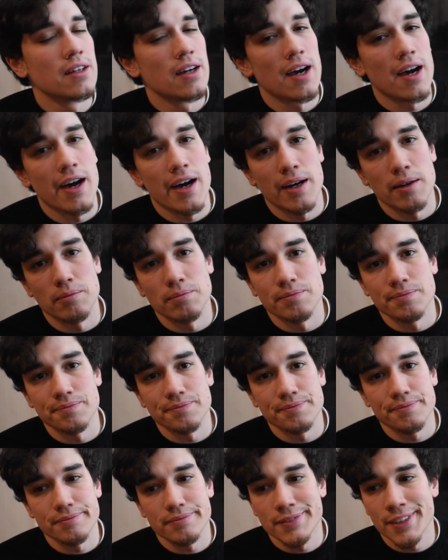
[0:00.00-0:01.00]

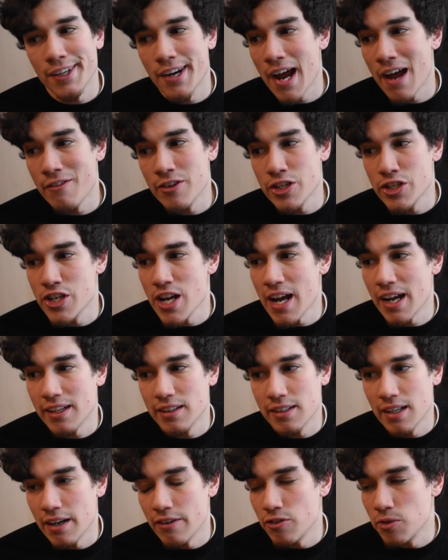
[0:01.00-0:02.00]

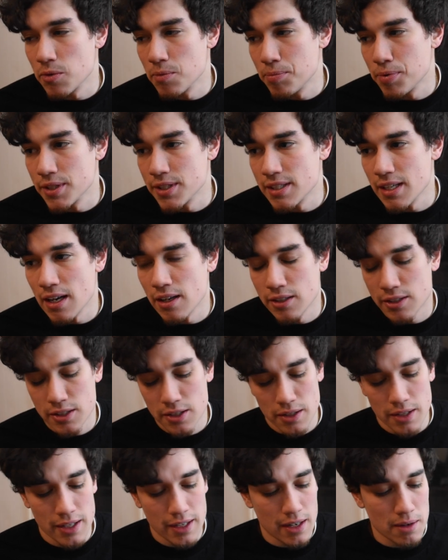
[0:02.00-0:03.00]
jacket that everyone puts out.
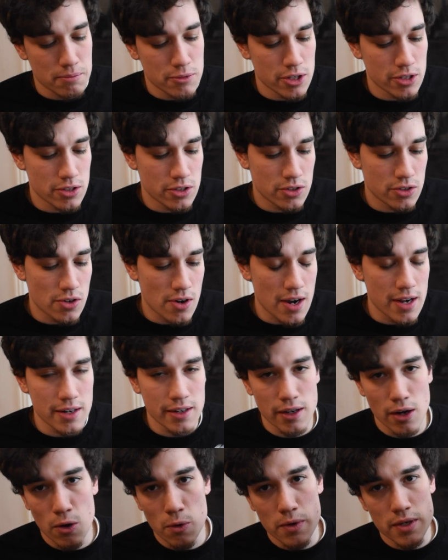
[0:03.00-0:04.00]
So like, I'm just trying
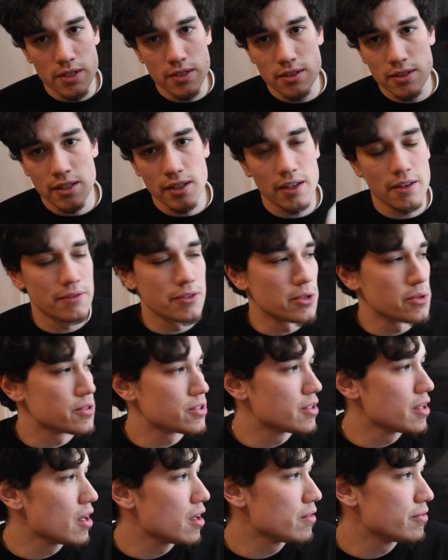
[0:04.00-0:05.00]
to always think of new
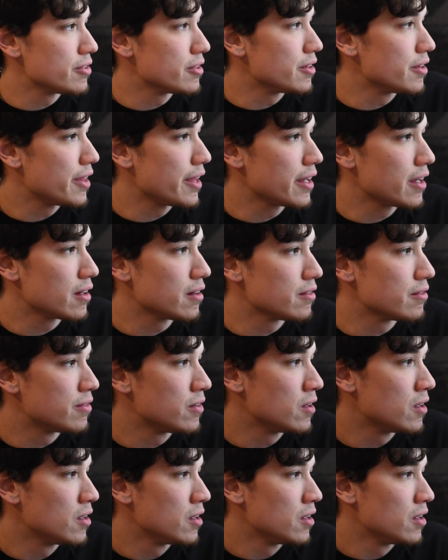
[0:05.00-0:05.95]
stuff and think of